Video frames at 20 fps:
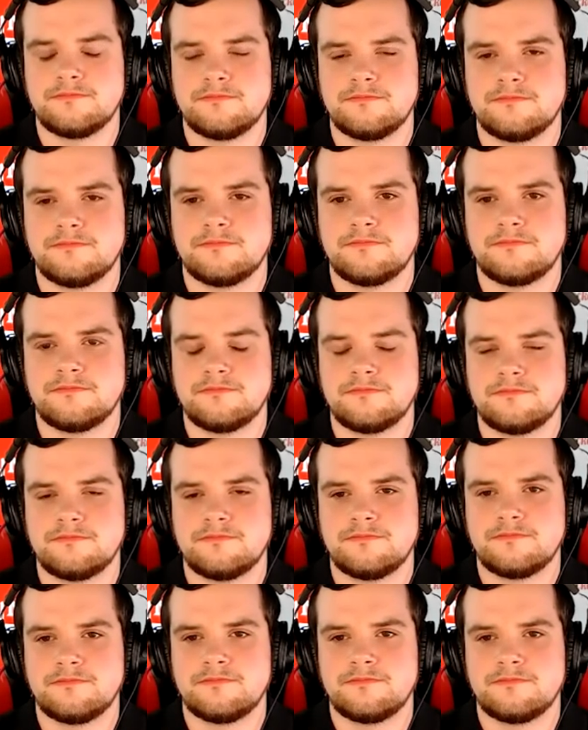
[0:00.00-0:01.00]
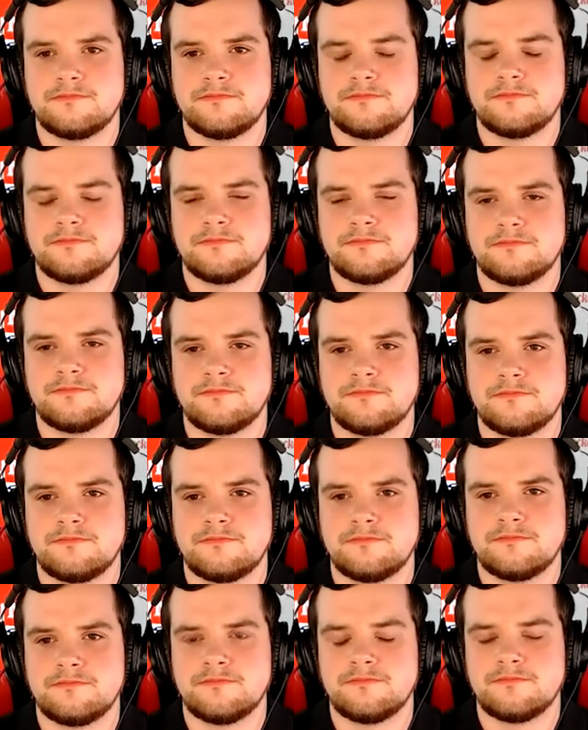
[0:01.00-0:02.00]

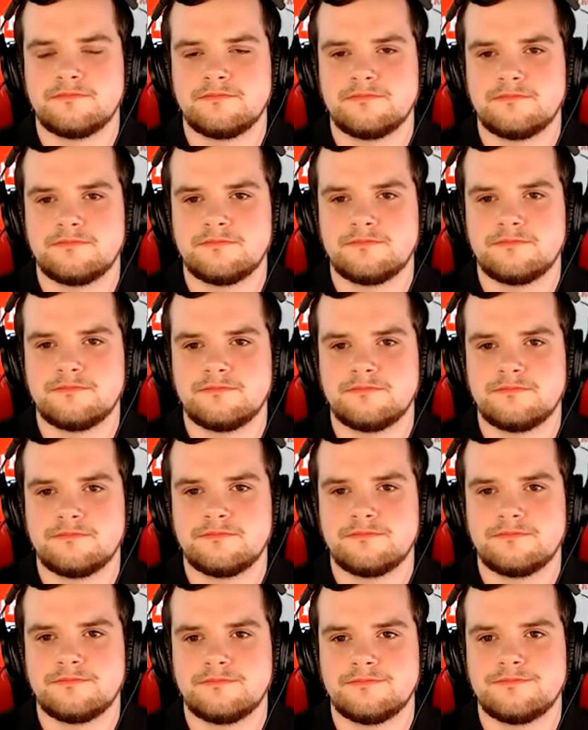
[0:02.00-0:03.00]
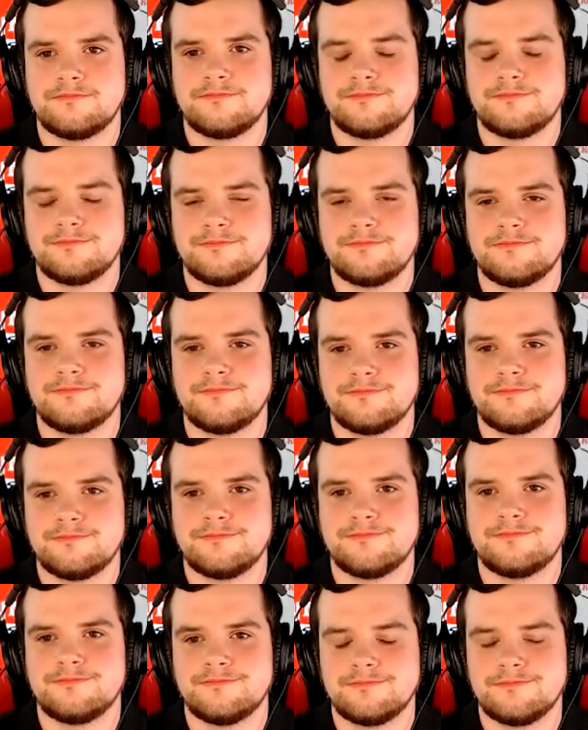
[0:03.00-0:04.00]

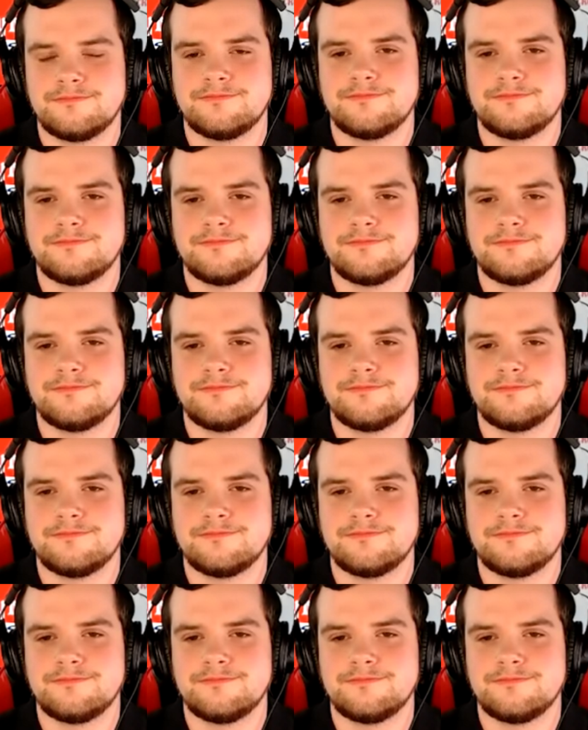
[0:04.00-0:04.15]
This person isn't speaking.